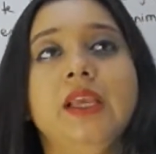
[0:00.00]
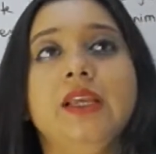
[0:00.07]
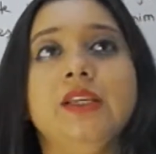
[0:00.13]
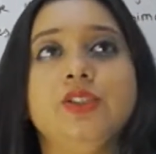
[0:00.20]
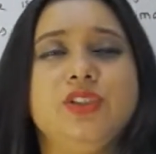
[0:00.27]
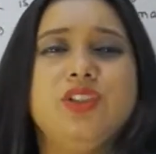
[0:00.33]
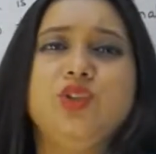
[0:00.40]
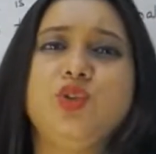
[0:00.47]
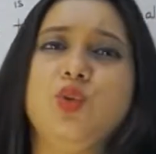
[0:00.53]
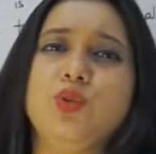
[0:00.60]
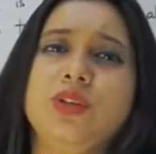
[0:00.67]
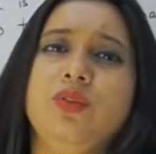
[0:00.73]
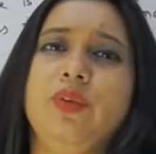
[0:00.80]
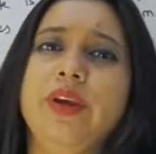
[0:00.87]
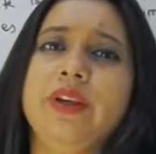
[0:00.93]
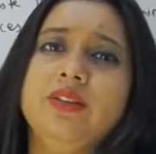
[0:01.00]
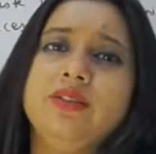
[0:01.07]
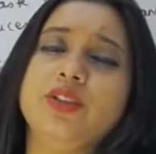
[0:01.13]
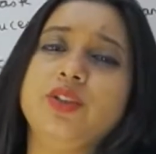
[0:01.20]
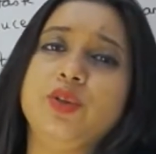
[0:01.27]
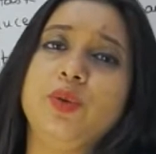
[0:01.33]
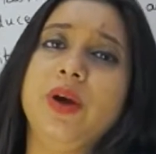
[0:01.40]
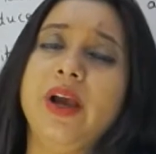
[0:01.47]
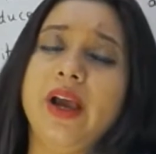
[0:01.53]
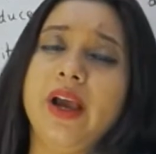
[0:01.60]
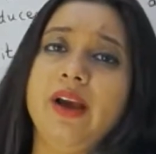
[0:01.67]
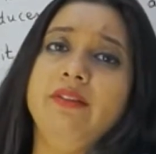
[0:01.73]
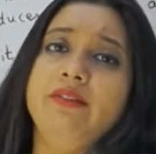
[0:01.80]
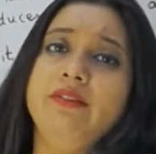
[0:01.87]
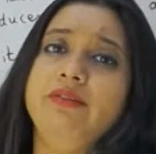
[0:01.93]
So the total weightage that you
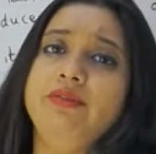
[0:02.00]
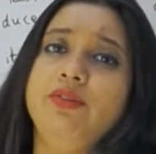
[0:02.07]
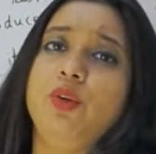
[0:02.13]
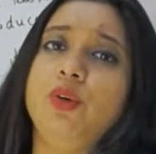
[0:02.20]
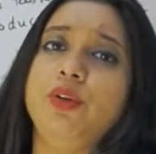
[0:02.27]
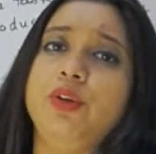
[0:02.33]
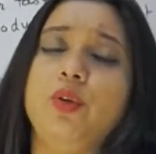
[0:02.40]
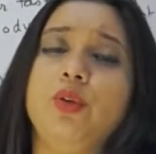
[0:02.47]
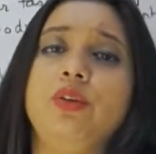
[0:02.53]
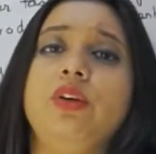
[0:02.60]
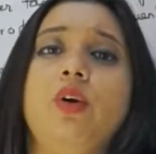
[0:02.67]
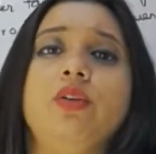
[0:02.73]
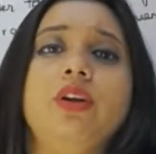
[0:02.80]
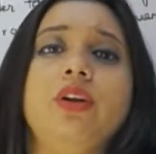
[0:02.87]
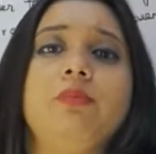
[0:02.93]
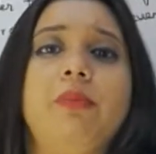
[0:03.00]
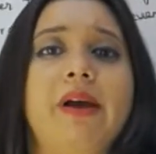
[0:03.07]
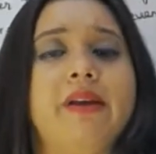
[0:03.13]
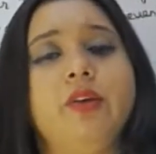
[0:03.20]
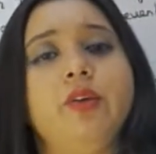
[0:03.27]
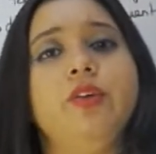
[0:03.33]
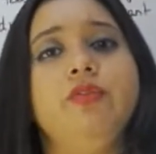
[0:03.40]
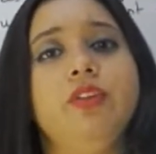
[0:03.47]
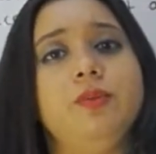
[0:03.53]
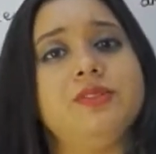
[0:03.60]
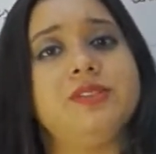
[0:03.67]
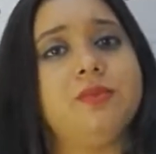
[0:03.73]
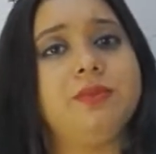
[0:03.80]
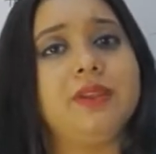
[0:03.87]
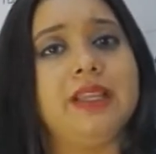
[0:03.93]
have for your reorder paragraph will be
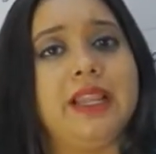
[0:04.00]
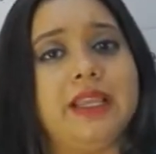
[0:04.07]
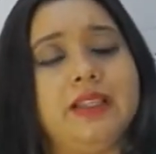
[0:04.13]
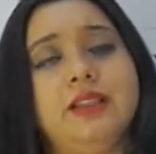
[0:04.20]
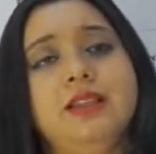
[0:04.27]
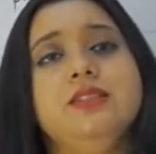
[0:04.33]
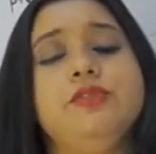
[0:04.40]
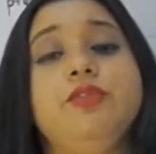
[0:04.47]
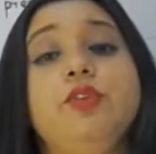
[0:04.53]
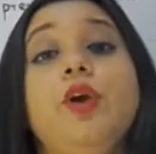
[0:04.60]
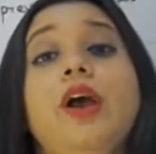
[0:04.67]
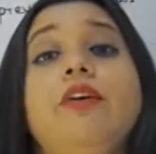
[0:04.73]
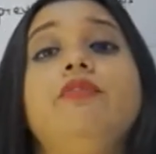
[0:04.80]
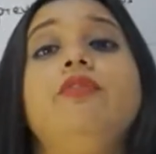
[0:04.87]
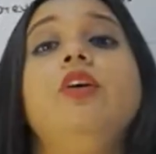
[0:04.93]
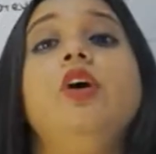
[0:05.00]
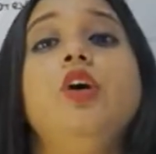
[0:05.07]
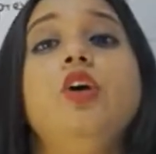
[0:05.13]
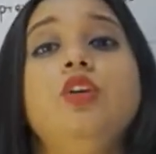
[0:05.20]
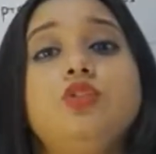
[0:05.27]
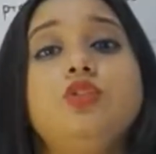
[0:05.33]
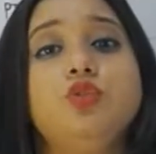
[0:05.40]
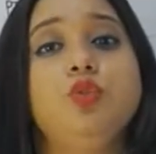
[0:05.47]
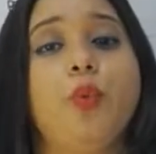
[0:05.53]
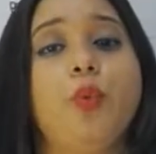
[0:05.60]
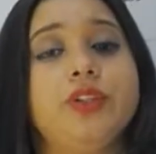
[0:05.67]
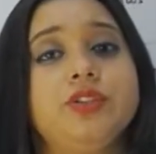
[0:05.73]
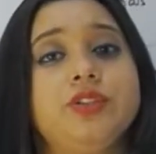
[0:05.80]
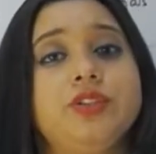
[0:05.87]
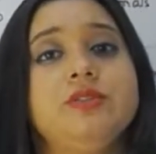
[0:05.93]
something like this. If you have 2
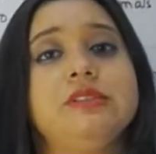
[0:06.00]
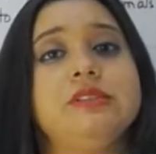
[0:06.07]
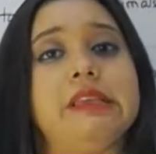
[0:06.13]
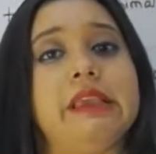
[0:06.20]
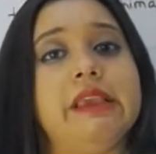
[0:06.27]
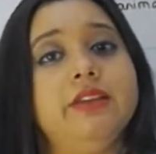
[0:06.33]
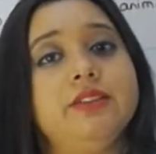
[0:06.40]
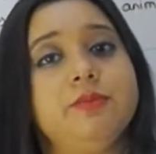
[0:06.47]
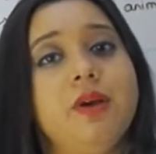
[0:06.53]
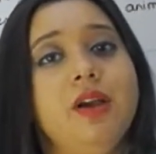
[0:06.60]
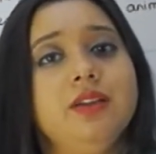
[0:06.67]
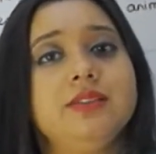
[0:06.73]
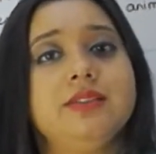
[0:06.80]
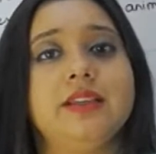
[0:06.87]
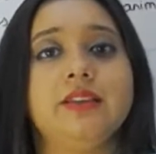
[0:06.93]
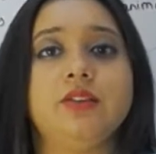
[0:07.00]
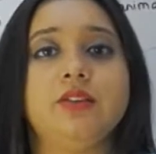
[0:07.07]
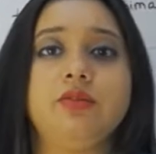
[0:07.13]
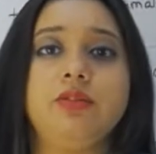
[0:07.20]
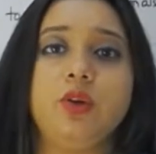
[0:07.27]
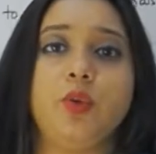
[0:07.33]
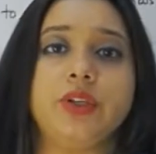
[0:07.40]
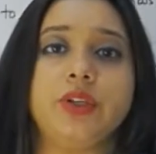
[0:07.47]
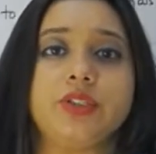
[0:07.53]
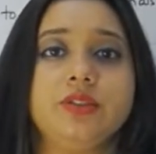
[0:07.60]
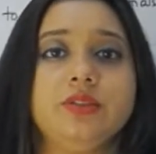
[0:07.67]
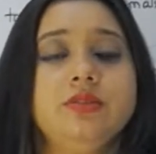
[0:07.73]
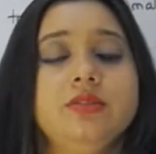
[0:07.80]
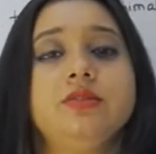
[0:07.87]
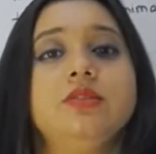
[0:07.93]
questions, 8 marks, and 3
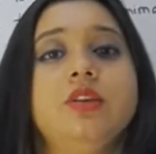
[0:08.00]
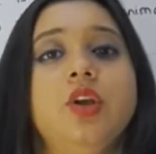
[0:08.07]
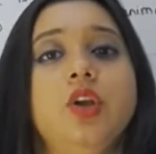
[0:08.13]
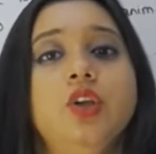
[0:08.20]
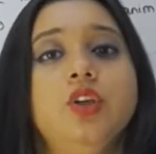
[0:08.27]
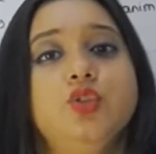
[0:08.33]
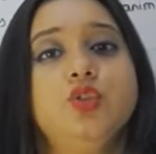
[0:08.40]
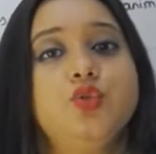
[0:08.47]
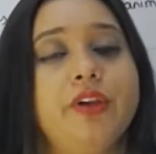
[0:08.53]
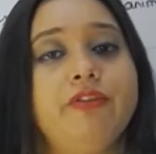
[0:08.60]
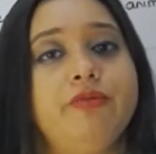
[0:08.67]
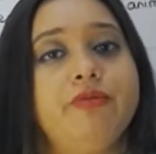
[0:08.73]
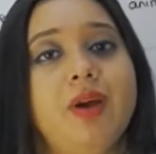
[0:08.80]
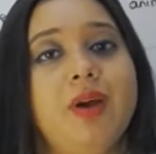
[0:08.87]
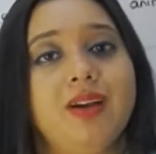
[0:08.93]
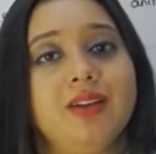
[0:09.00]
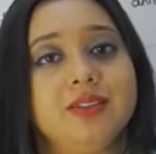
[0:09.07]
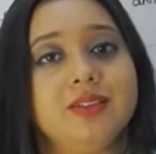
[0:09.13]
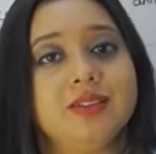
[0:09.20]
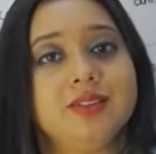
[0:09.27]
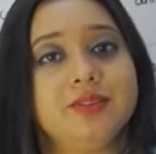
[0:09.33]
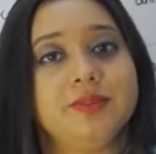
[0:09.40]
questions, 12 marks.